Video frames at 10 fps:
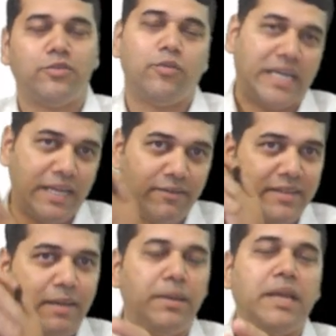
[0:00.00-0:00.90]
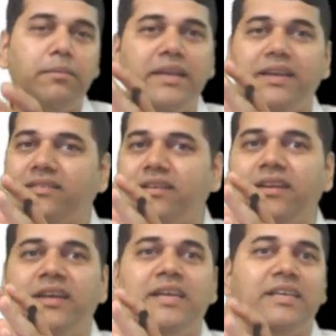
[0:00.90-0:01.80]
So whatever is applicable in SA
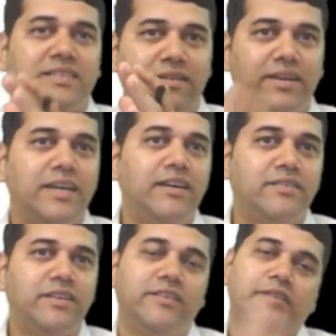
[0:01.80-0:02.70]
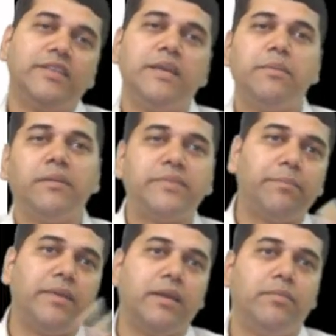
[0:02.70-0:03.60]
700 series, everything becomes
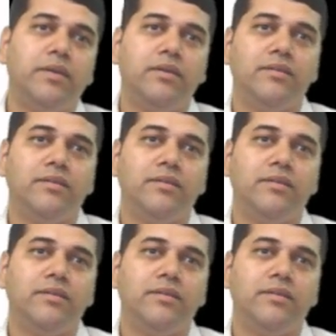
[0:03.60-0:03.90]
applicable.